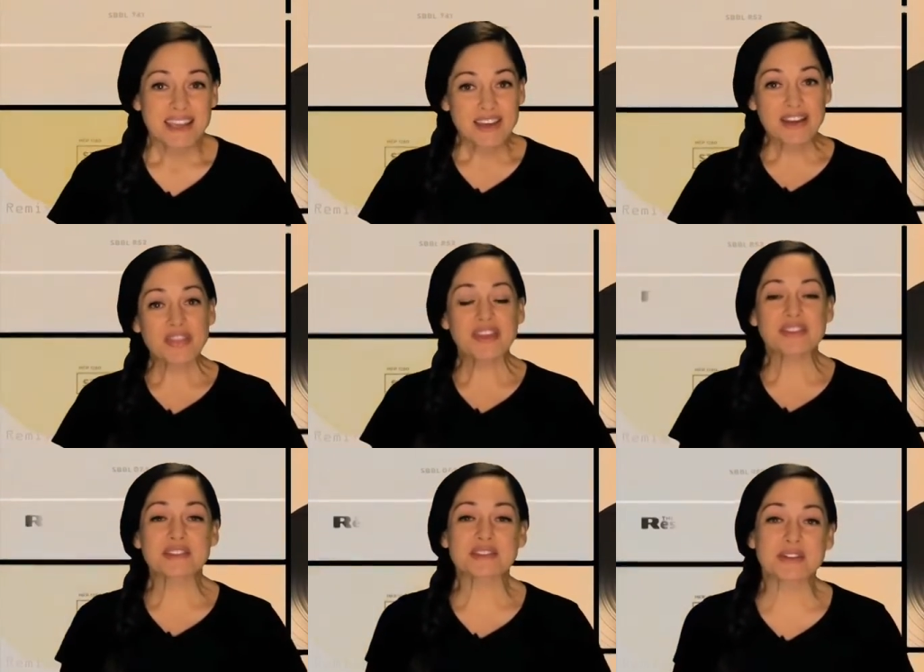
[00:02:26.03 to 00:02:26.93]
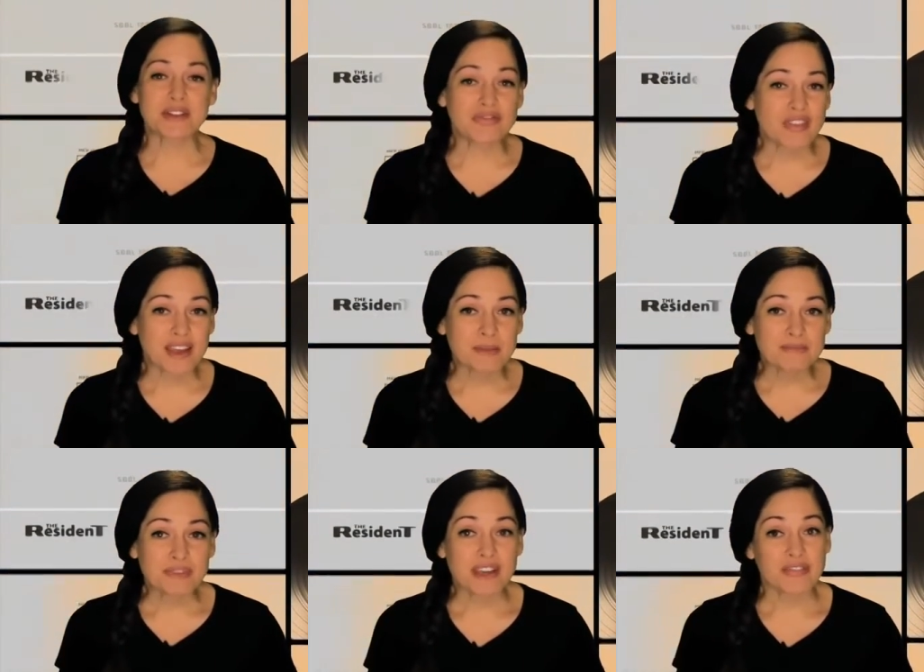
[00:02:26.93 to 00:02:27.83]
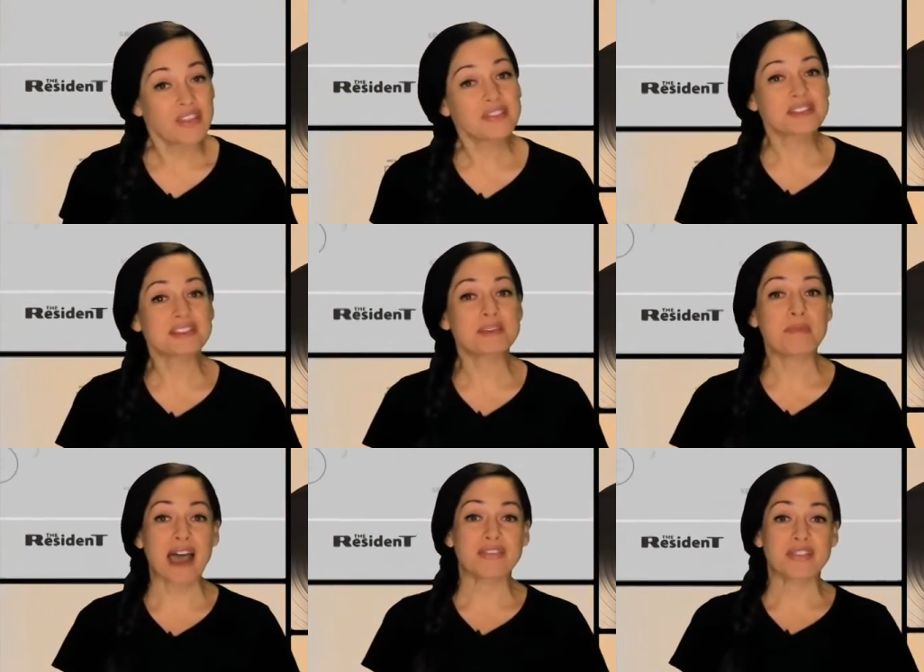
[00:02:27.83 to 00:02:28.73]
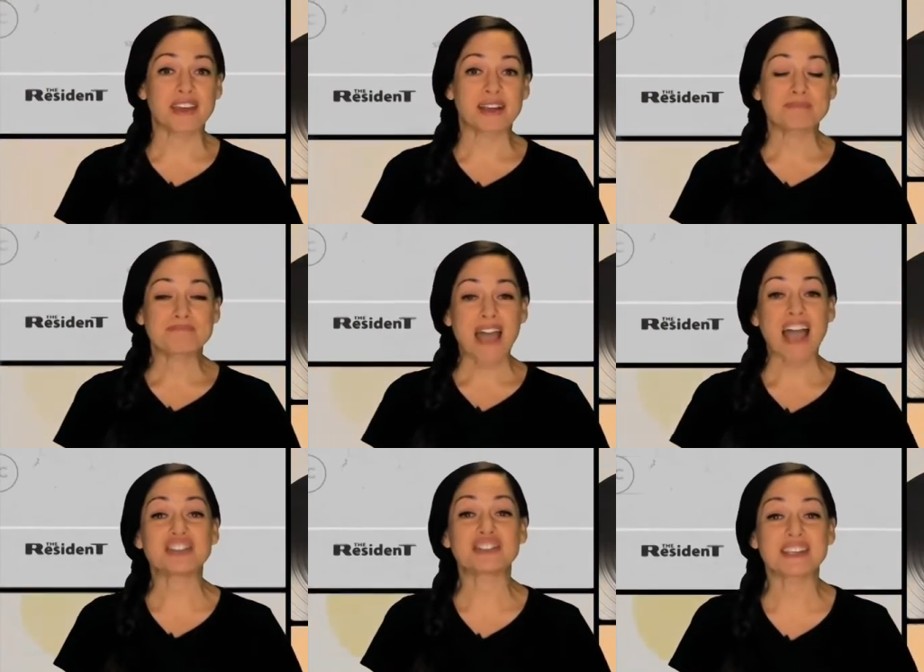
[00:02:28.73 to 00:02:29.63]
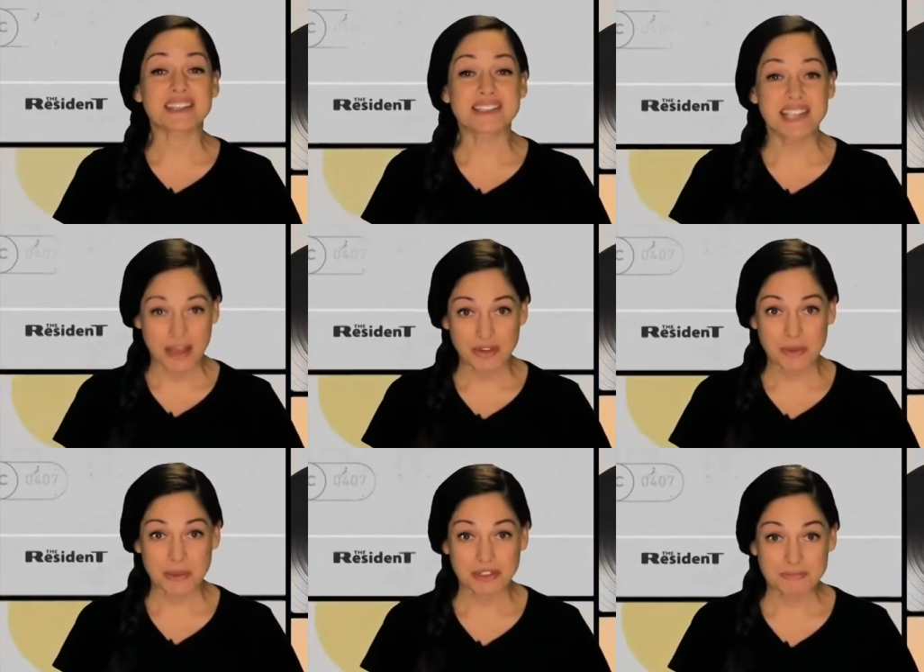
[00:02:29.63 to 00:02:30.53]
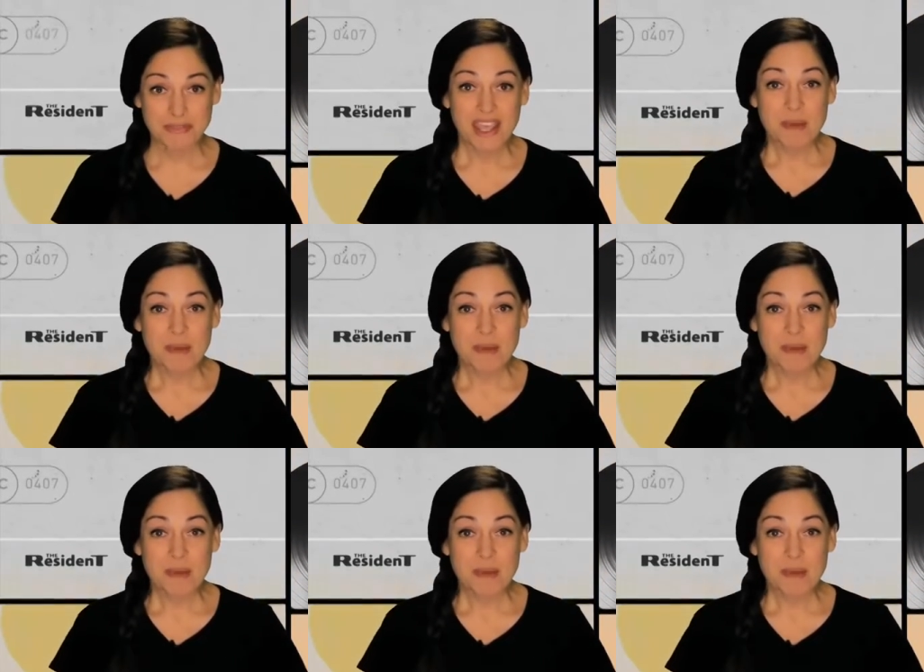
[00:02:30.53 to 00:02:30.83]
You can think this is a good thing, you can think this is a bad thing, I just think it's inevitable.